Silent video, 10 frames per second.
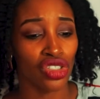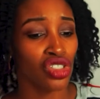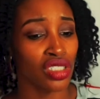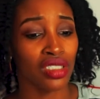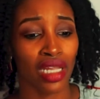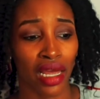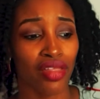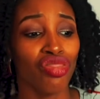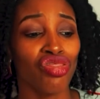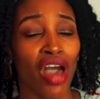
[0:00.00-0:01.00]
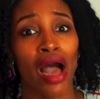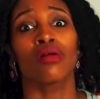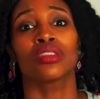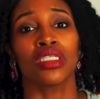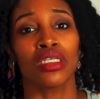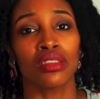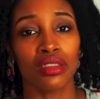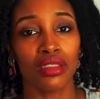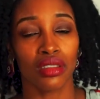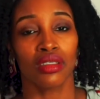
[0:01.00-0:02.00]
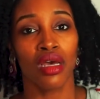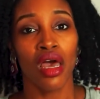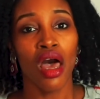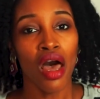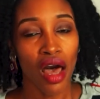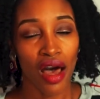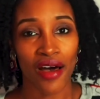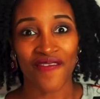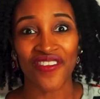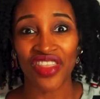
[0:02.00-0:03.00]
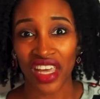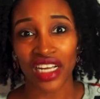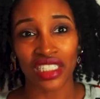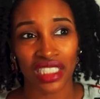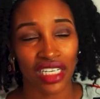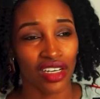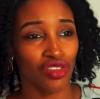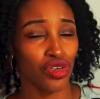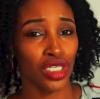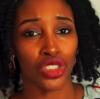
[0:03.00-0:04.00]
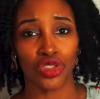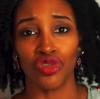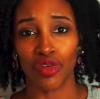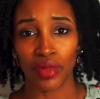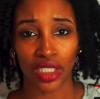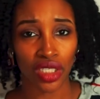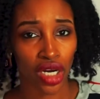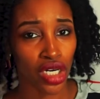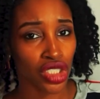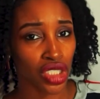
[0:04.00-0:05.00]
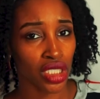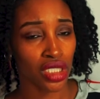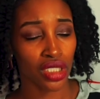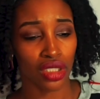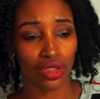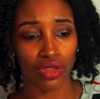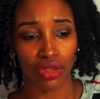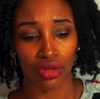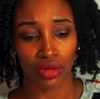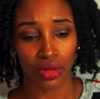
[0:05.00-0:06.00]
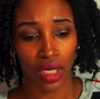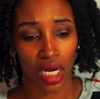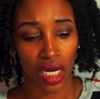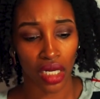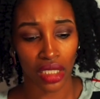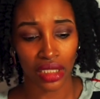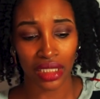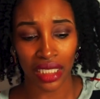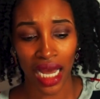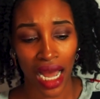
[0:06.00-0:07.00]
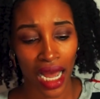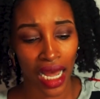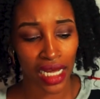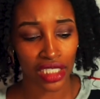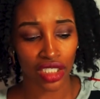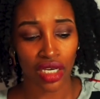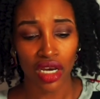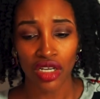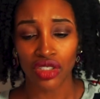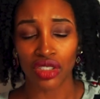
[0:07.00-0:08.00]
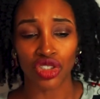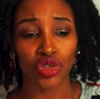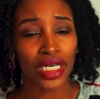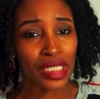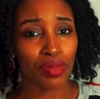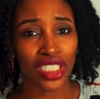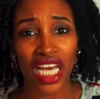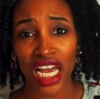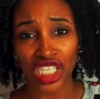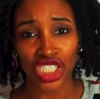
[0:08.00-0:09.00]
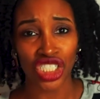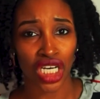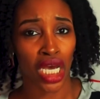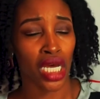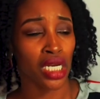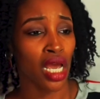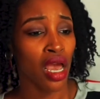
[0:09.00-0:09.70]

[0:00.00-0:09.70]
just like thousands of things you can do, from excursions to guides to transportation.